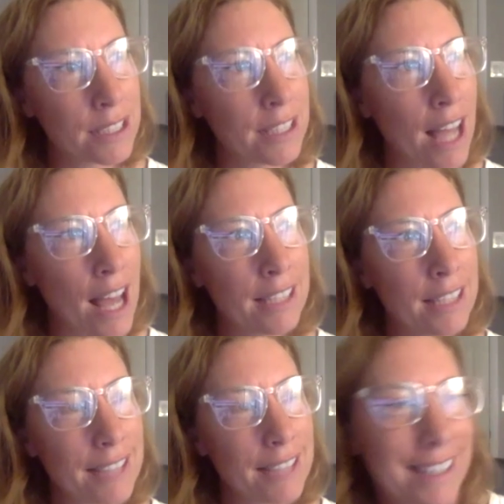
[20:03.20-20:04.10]
lot,
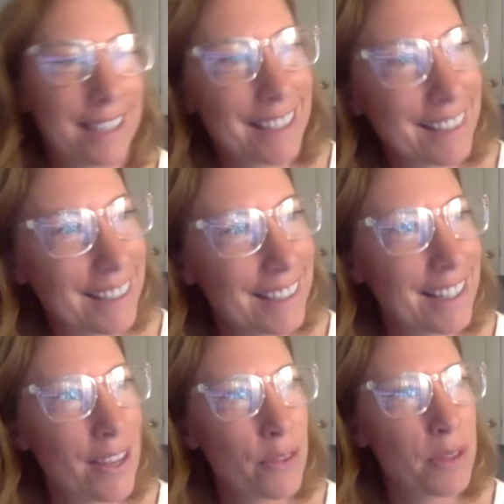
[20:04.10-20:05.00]
like
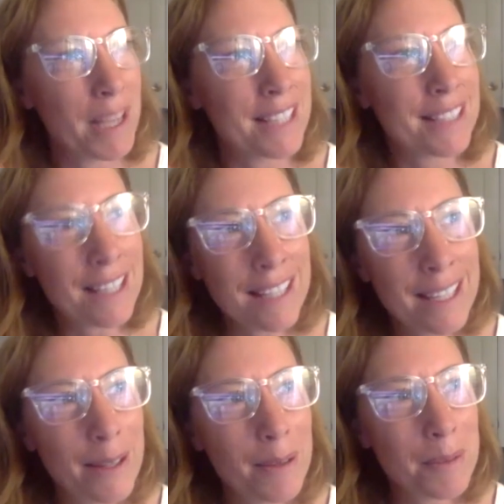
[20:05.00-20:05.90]
the
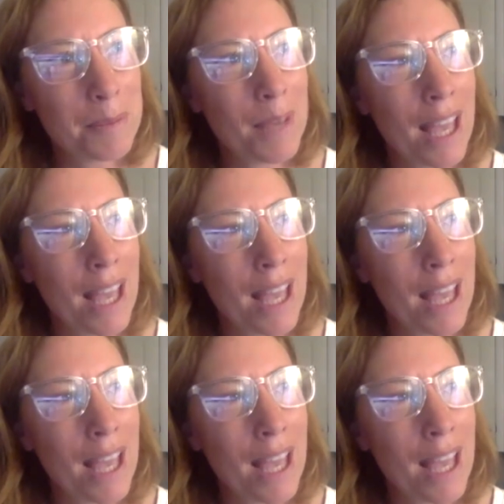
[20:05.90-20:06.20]
mycelium